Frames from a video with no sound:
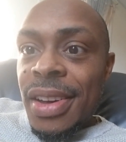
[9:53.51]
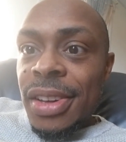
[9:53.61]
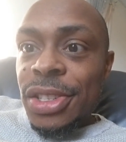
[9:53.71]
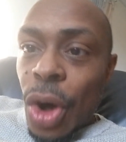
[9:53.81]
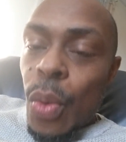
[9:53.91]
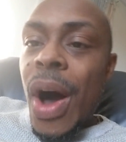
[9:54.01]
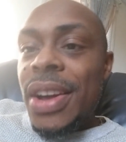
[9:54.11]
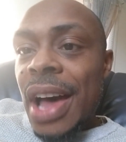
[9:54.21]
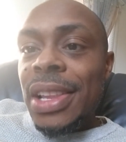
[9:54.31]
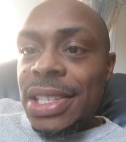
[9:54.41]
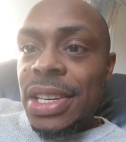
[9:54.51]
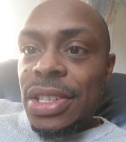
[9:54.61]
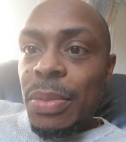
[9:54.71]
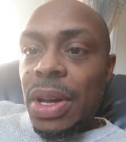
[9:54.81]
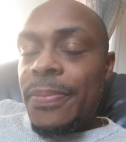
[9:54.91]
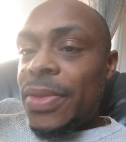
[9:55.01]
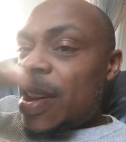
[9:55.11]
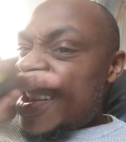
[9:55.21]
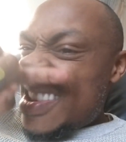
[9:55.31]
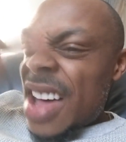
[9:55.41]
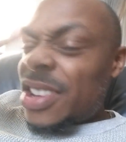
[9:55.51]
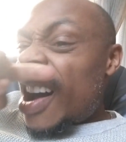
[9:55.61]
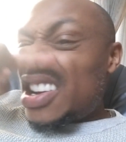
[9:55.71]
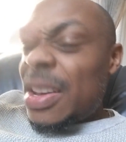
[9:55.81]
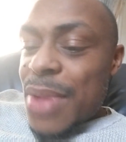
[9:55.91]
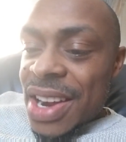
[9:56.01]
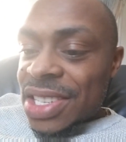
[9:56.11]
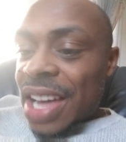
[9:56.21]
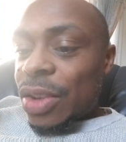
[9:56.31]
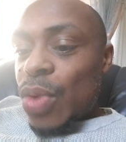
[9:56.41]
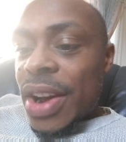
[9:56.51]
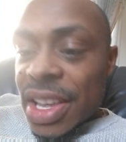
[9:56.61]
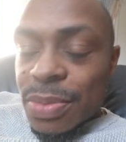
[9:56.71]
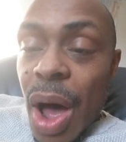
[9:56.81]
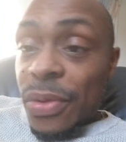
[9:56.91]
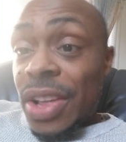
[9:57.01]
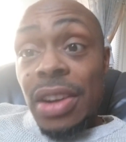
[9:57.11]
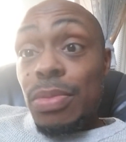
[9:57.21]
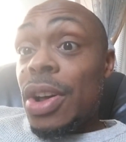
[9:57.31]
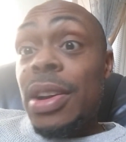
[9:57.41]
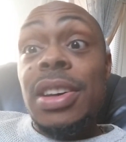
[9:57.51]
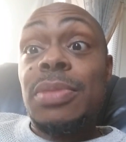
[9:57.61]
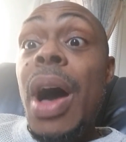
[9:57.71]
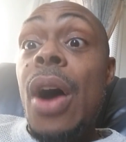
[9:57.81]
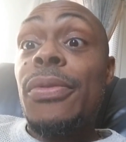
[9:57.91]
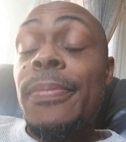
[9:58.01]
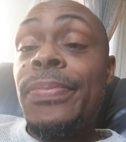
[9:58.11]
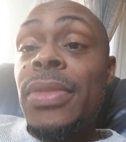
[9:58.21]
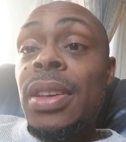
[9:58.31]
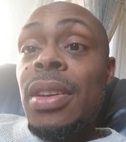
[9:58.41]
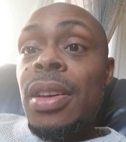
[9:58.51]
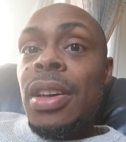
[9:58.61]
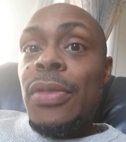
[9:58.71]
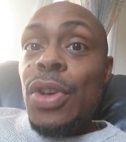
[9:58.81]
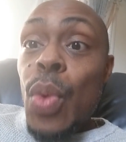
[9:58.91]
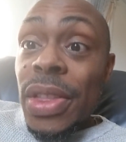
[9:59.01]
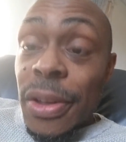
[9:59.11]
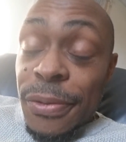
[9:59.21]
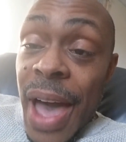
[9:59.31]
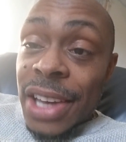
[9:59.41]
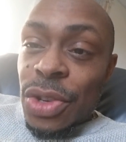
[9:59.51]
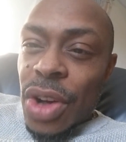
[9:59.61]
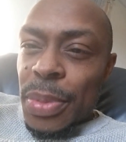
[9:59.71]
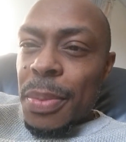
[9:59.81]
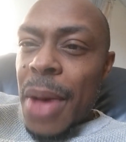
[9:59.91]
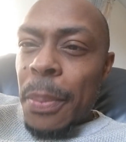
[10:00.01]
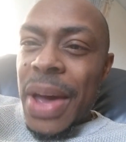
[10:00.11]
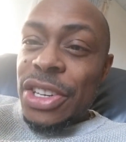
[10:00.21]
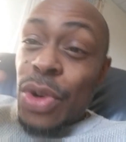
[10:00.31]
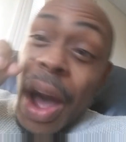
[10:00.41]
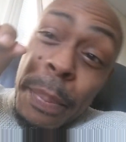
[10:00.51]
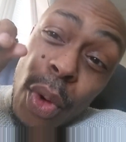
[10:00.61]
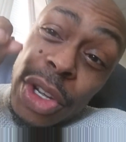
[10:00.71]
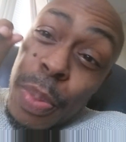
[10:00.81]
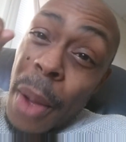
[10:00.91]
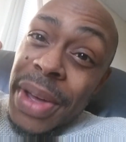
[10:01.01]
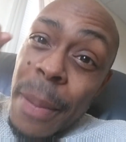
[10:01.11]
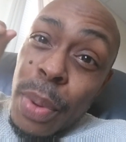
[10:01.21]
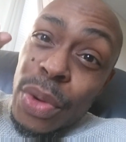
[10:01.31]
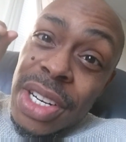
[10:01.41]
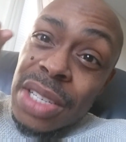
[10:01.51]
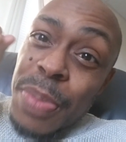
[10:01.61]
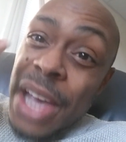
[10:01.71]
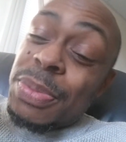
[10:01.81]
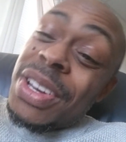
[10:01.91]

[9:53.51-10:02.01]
So why not listen to me? Now, Yanni Man is like a run in his mouth. Let him run in his mouth. If you want the facts, you come to my page. You probably got pulled to this page